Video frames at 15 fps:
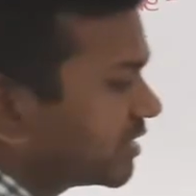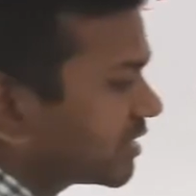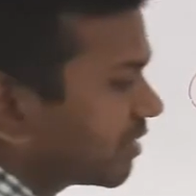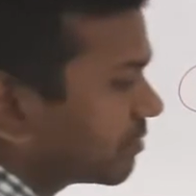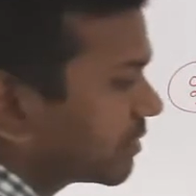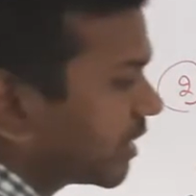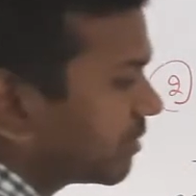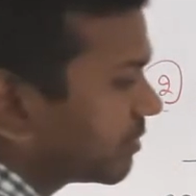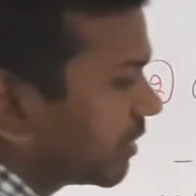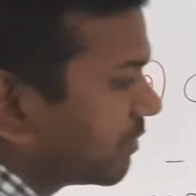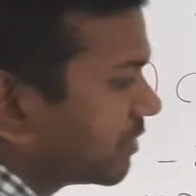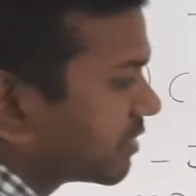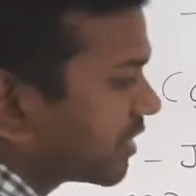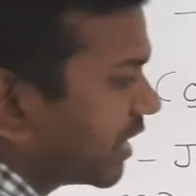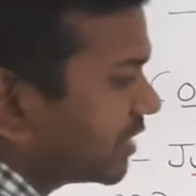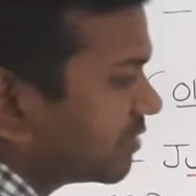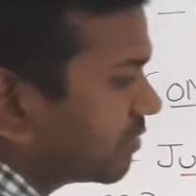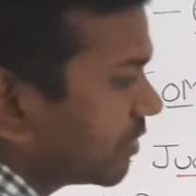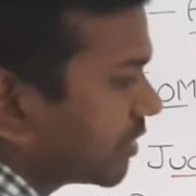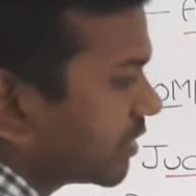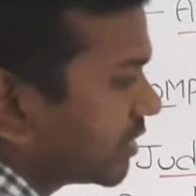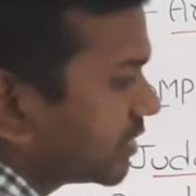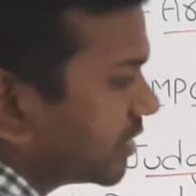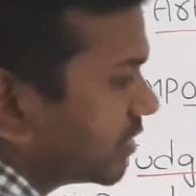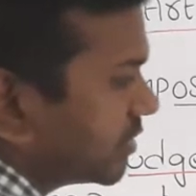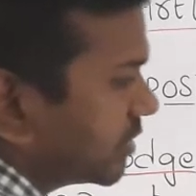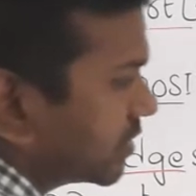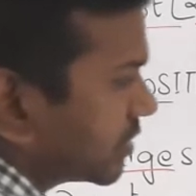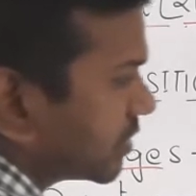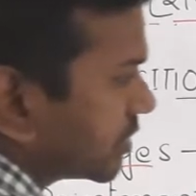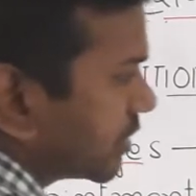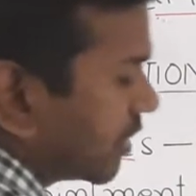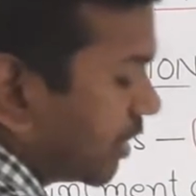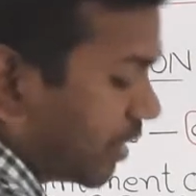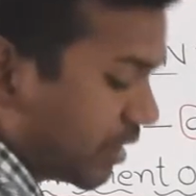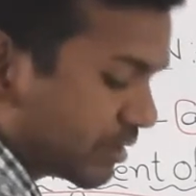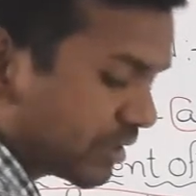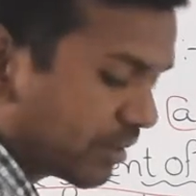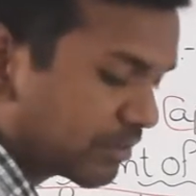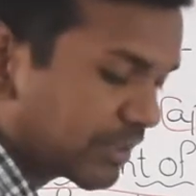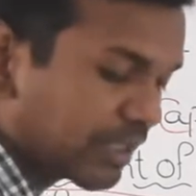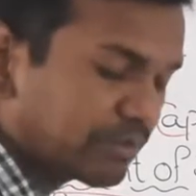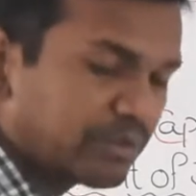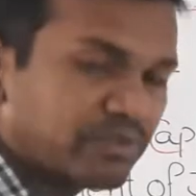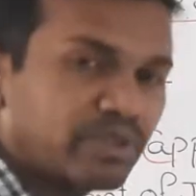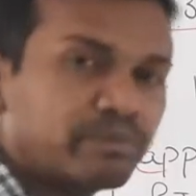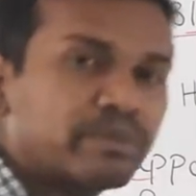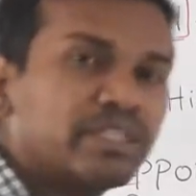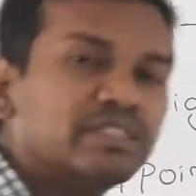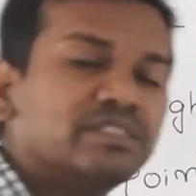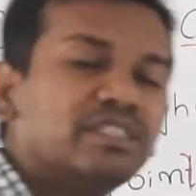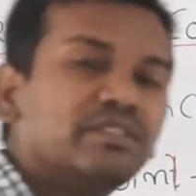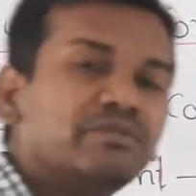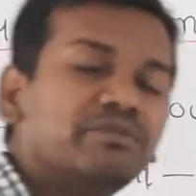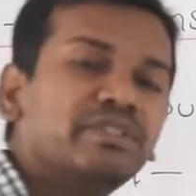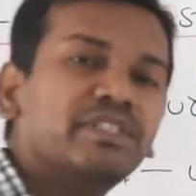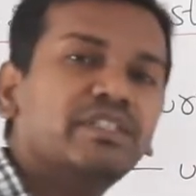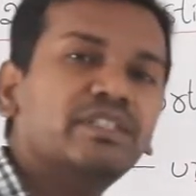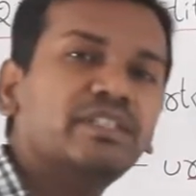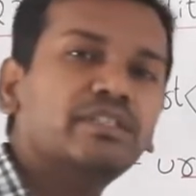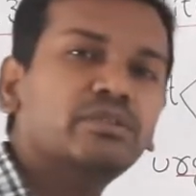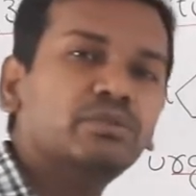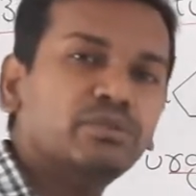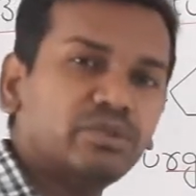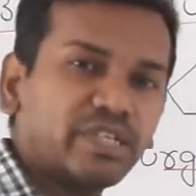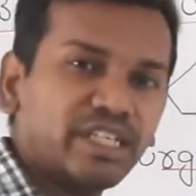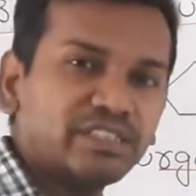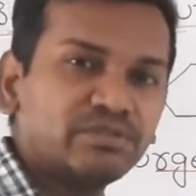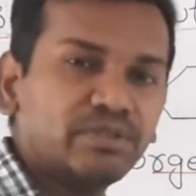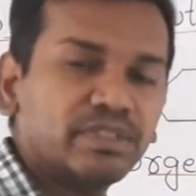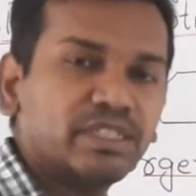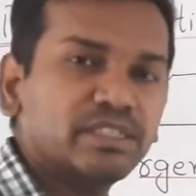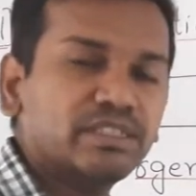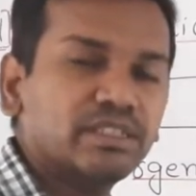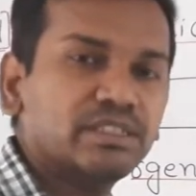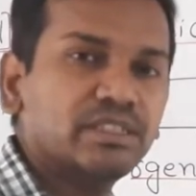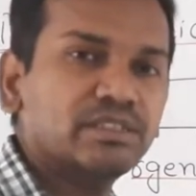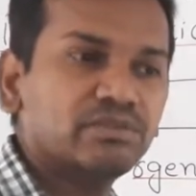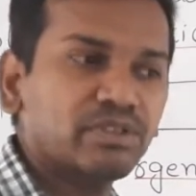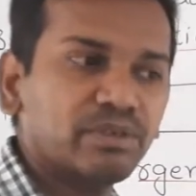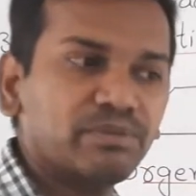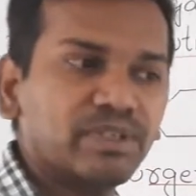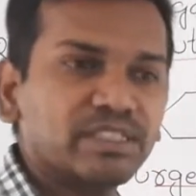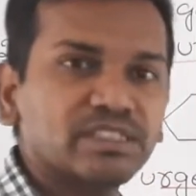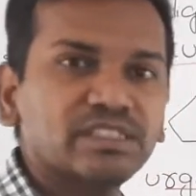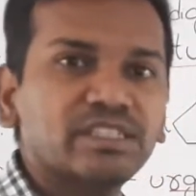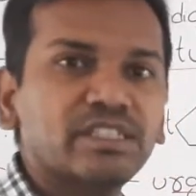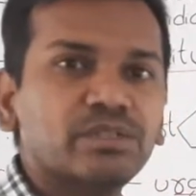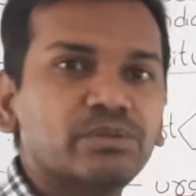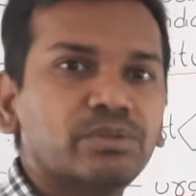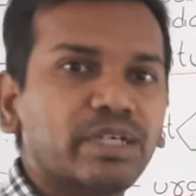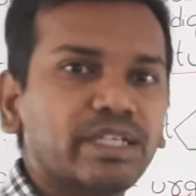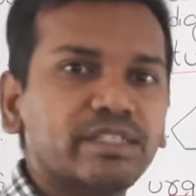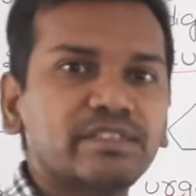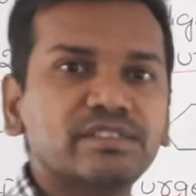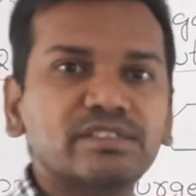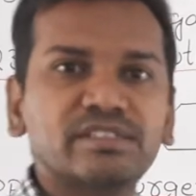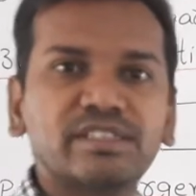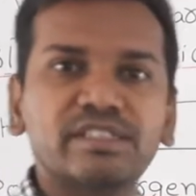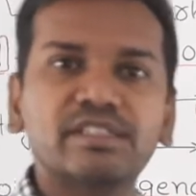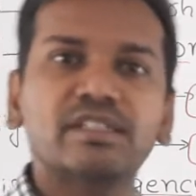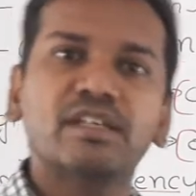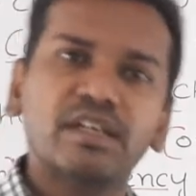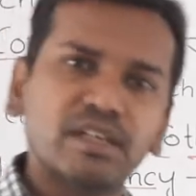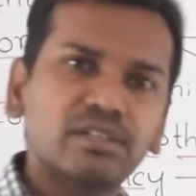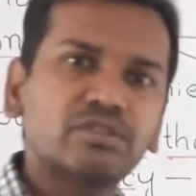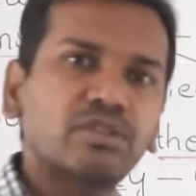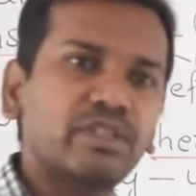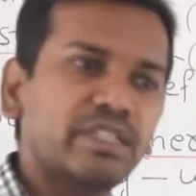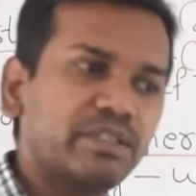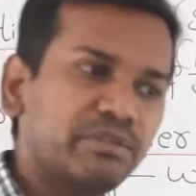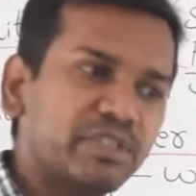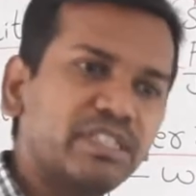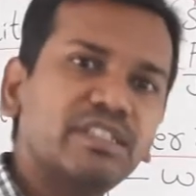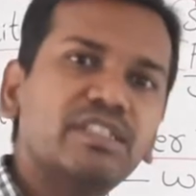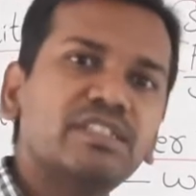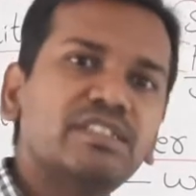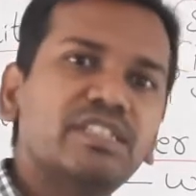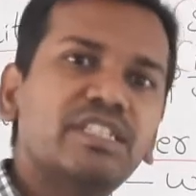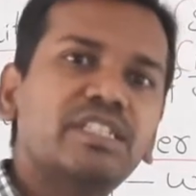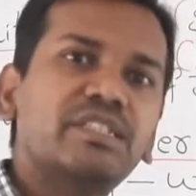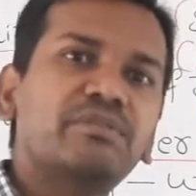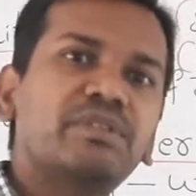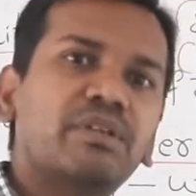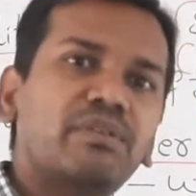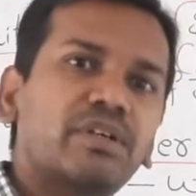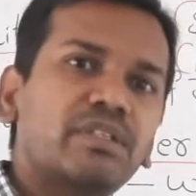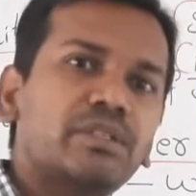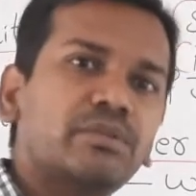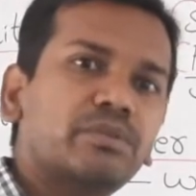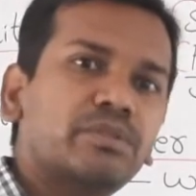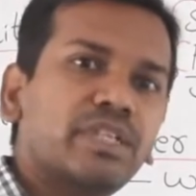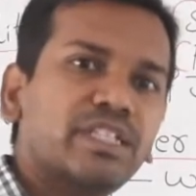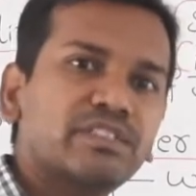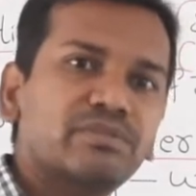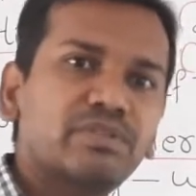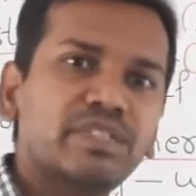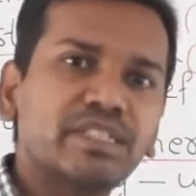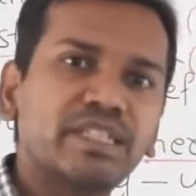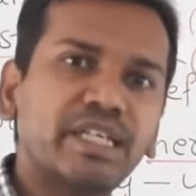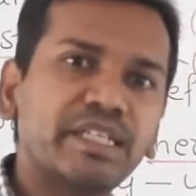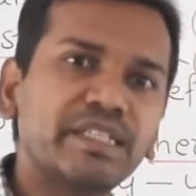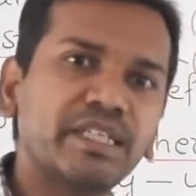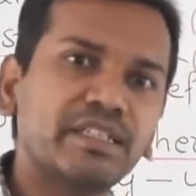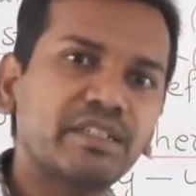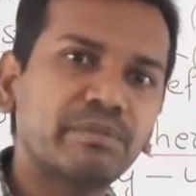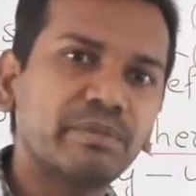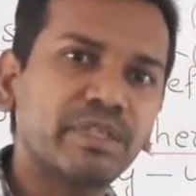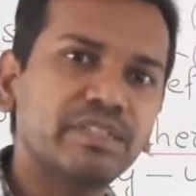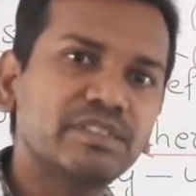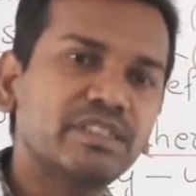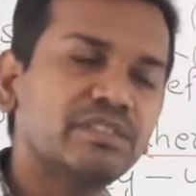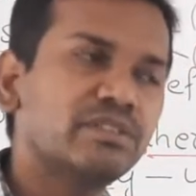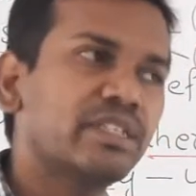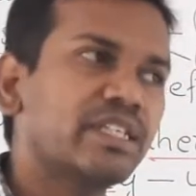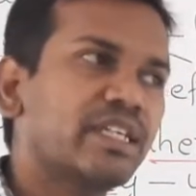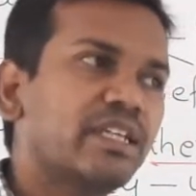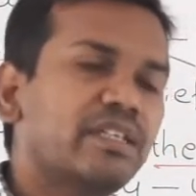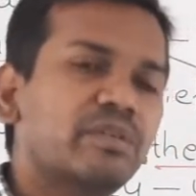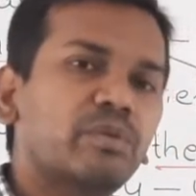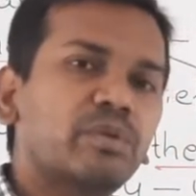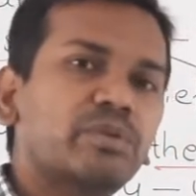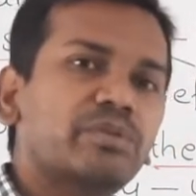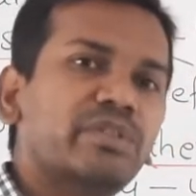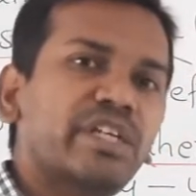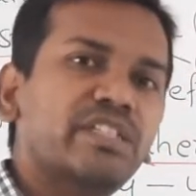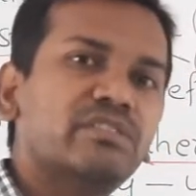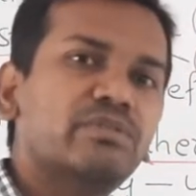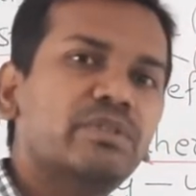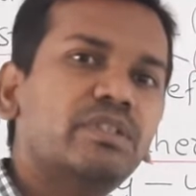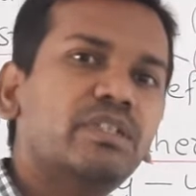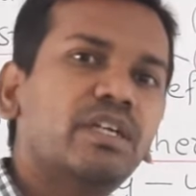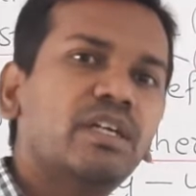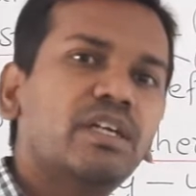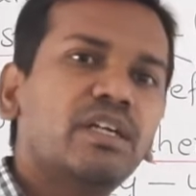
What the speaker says: sometimes they will transfer the judges. Sometimes if the President feel that to transfer the judges from one state to another state, within the state, if they wanted to transfer in any other places, they can able to transfer.